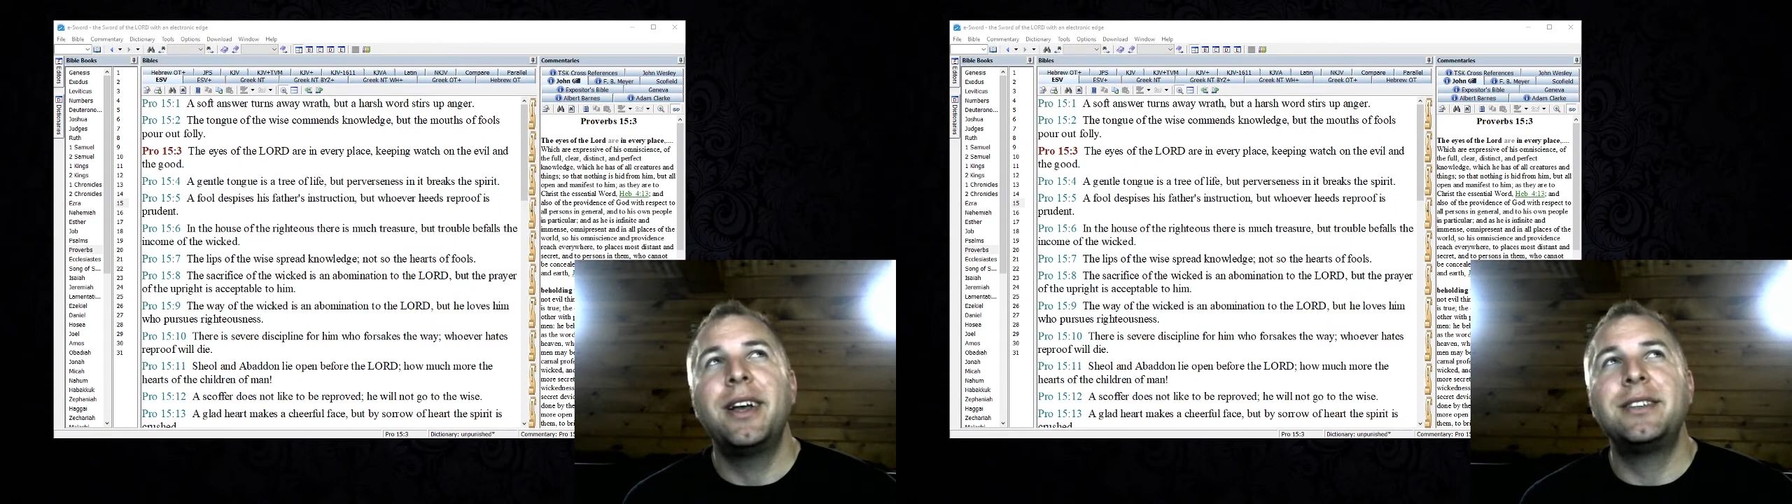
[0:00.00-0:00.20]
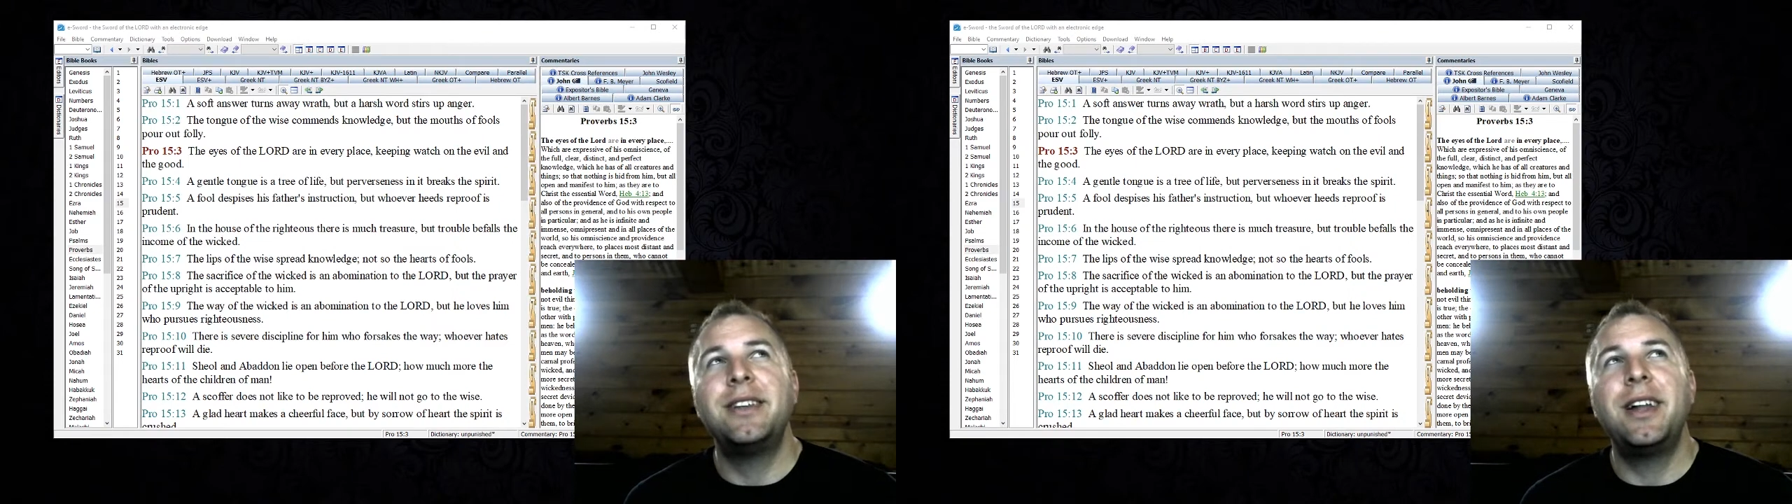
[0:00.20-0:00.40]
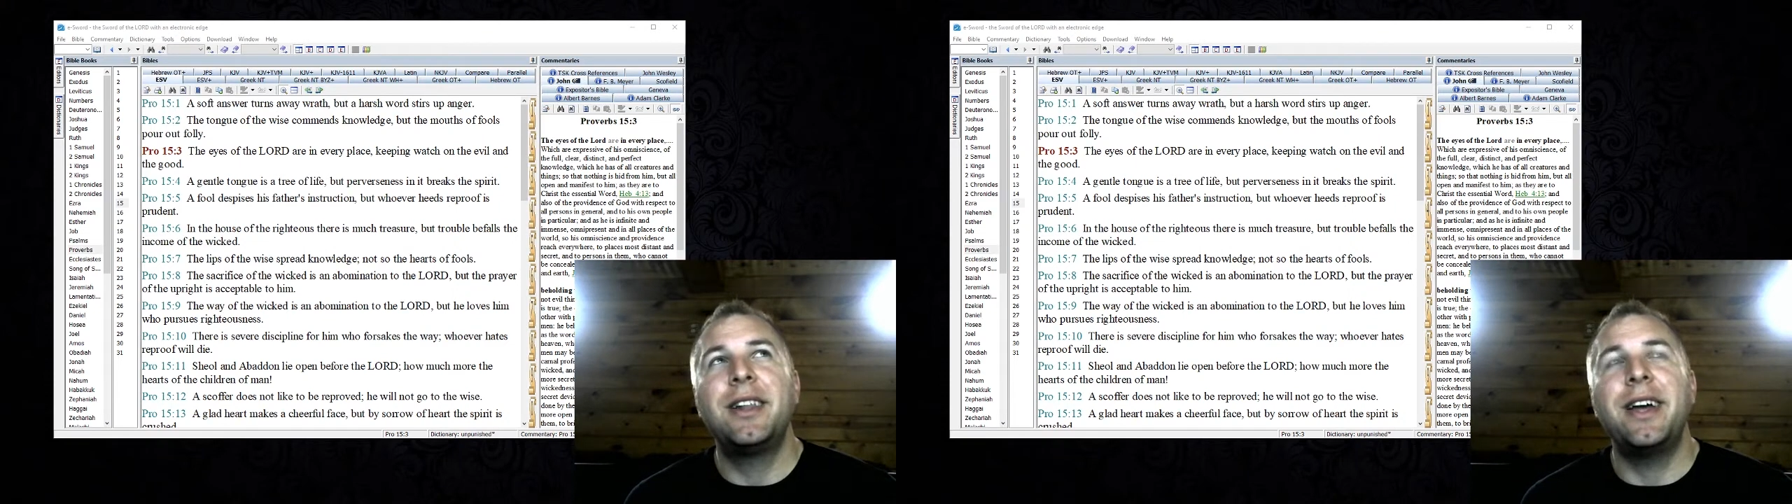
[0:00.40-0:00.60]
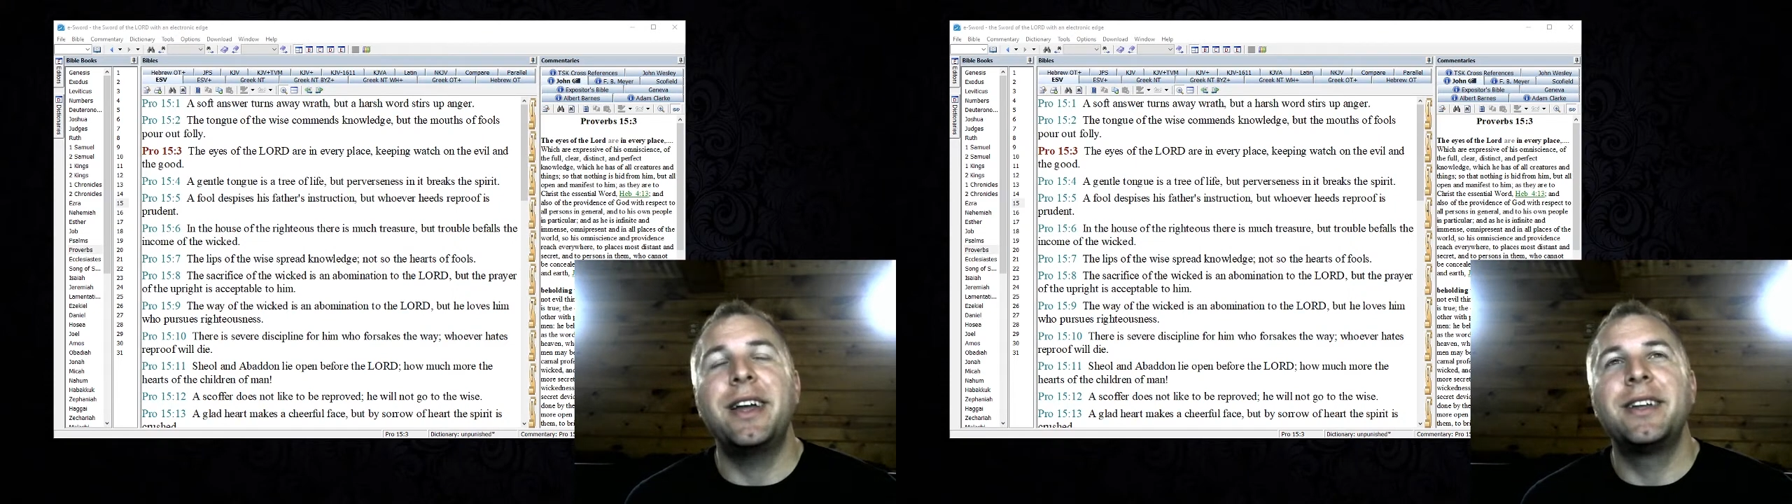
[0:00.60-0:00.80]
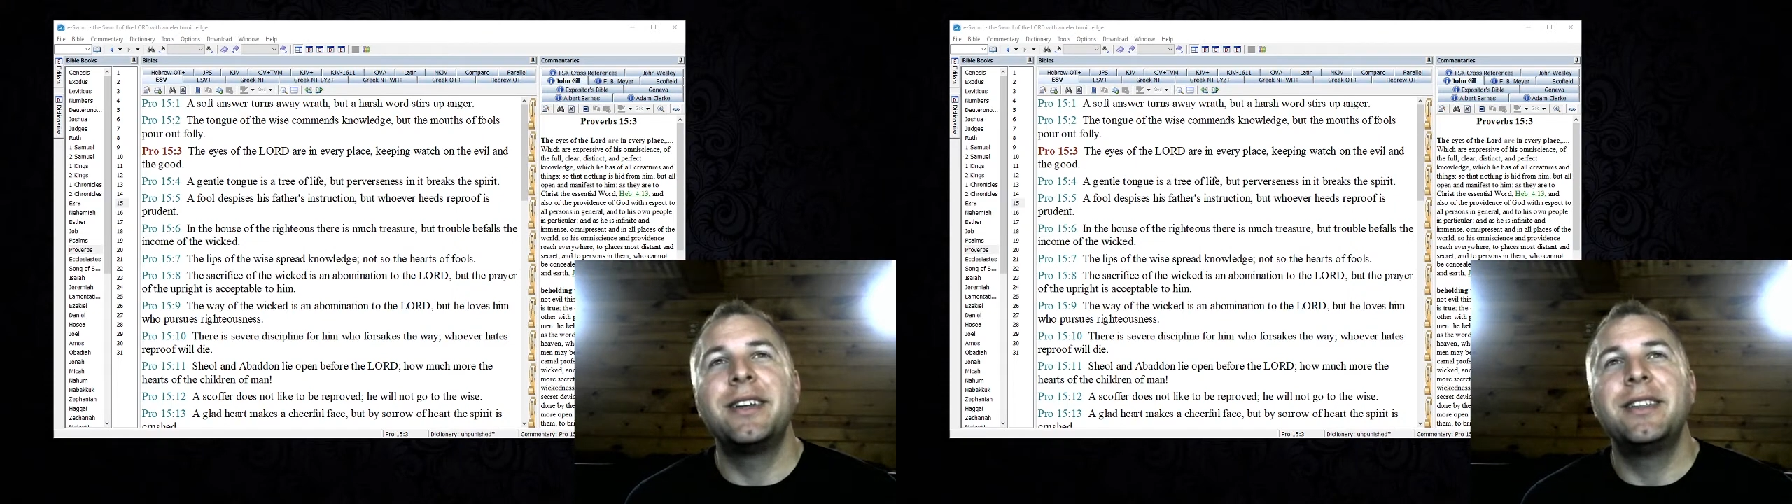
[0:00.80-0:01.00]
it's not
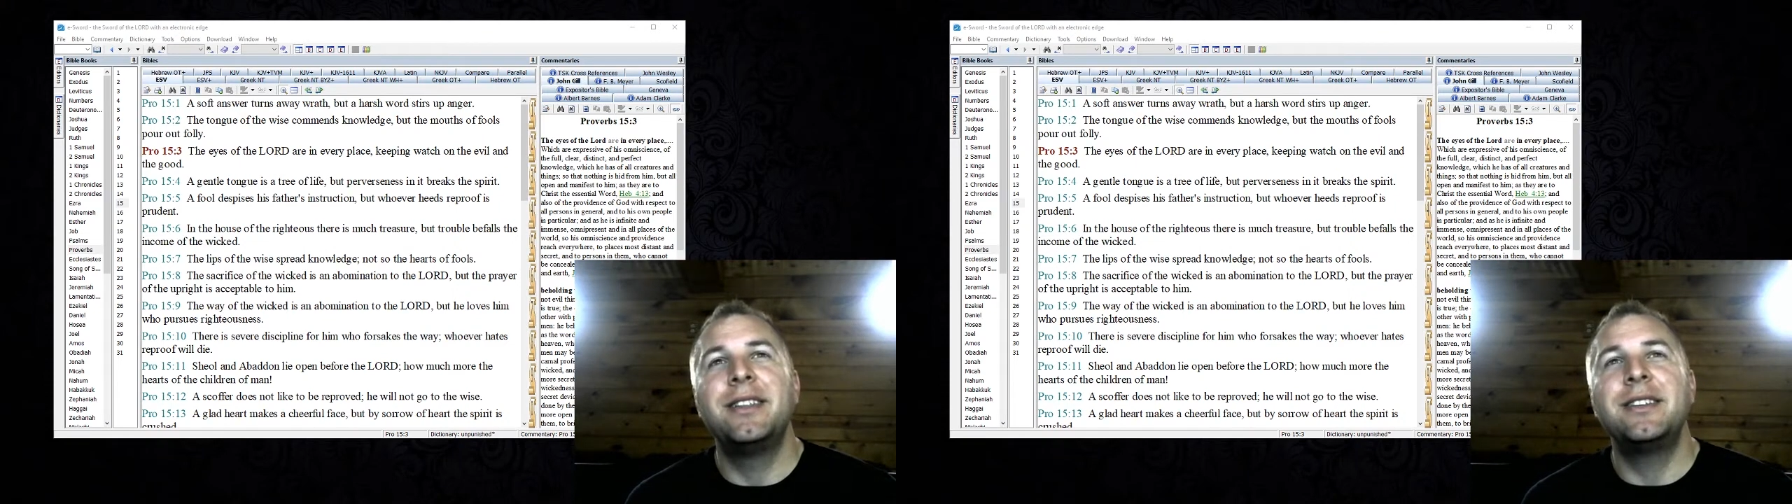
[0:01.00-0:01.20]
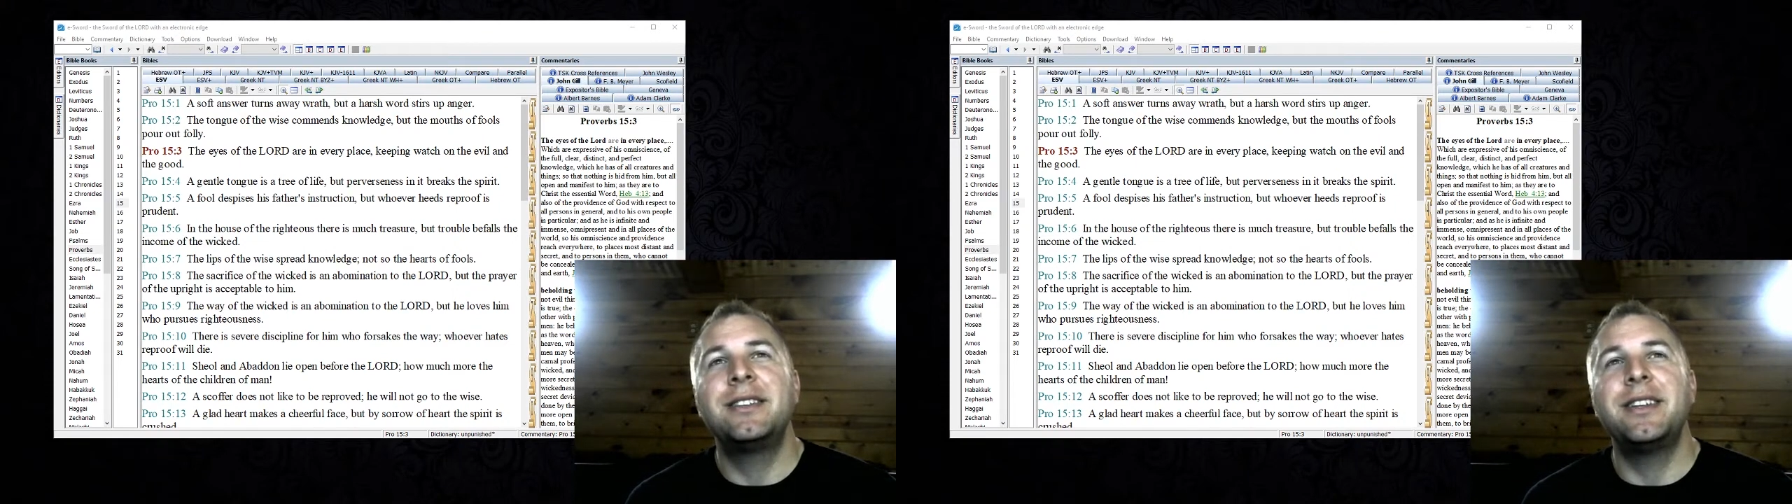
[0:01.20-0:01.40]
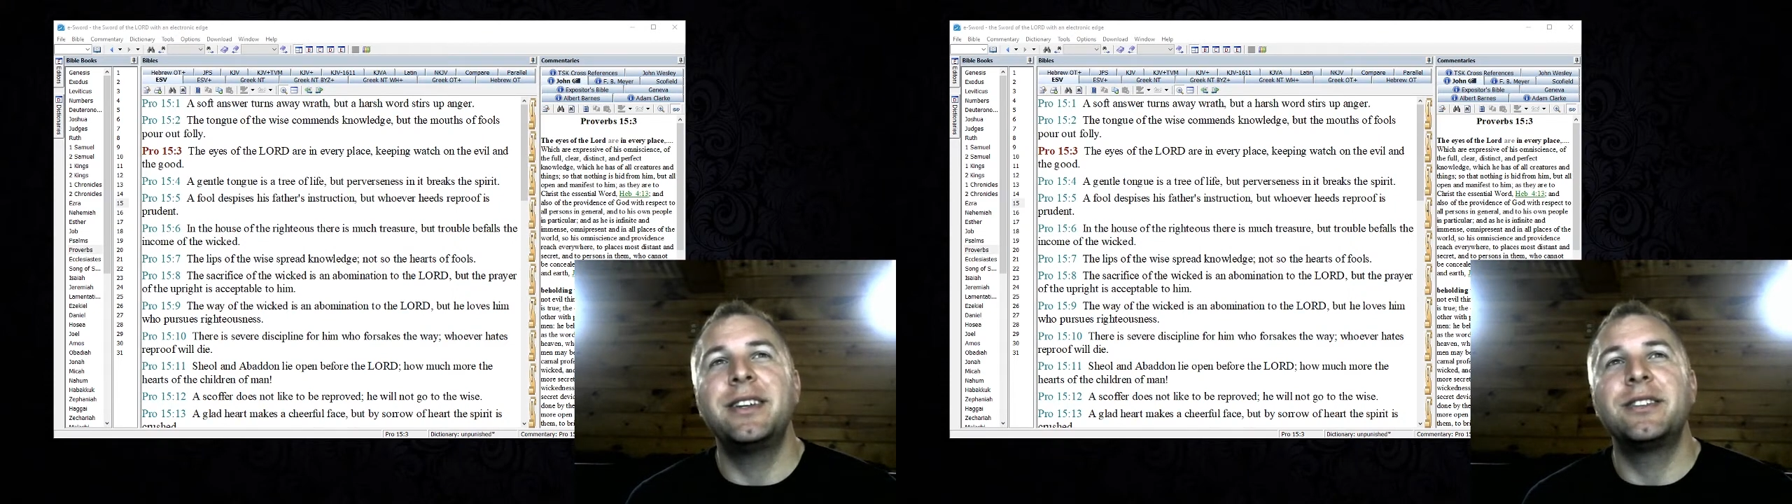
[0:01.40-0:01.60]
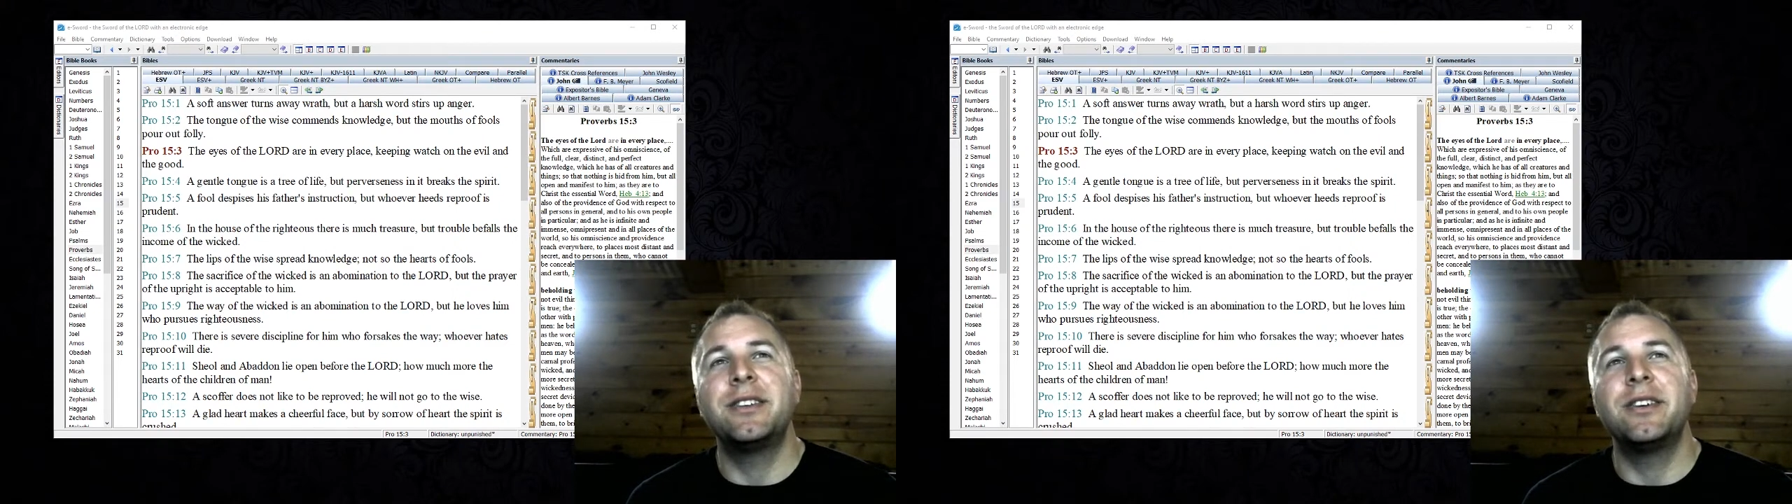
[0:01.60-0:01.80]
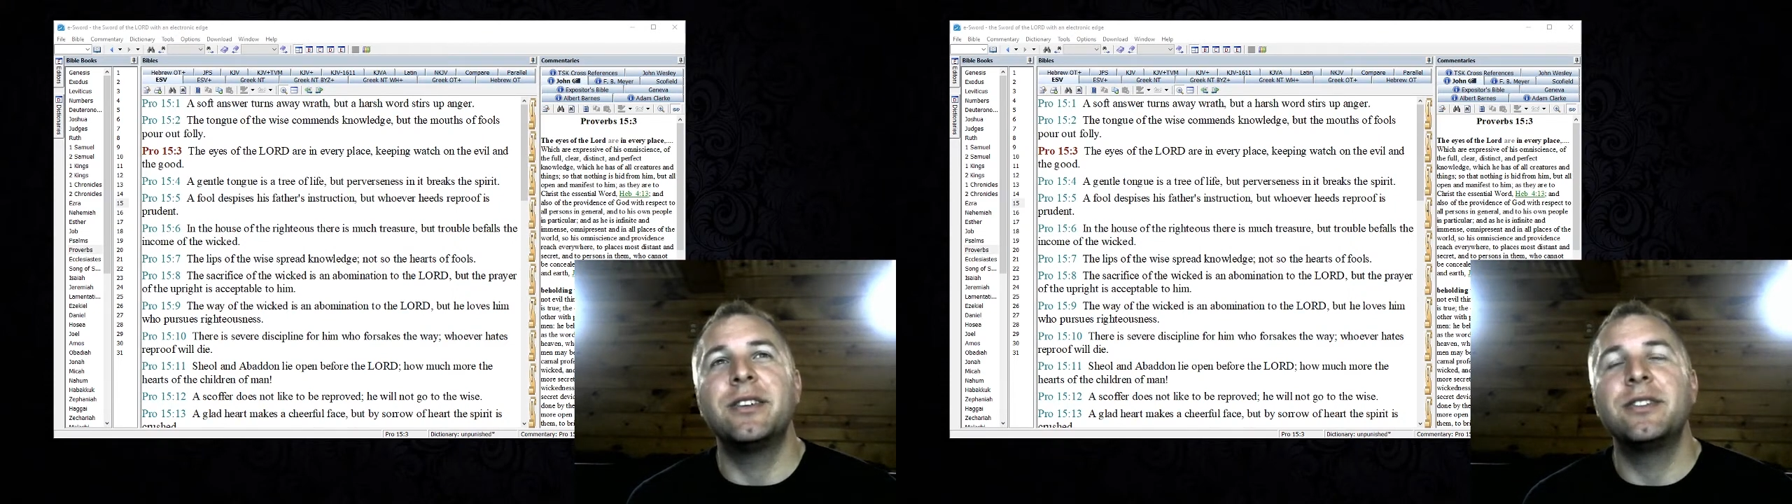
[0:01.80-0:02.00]
like these things
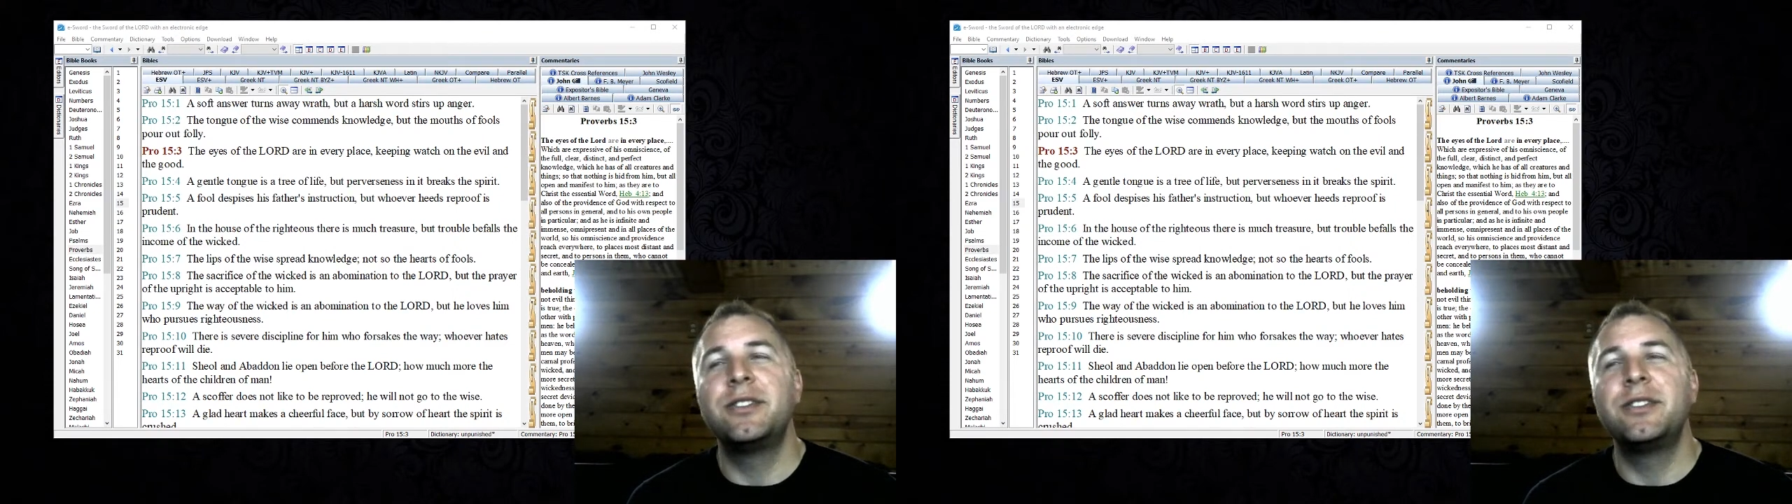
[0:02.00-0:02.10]
are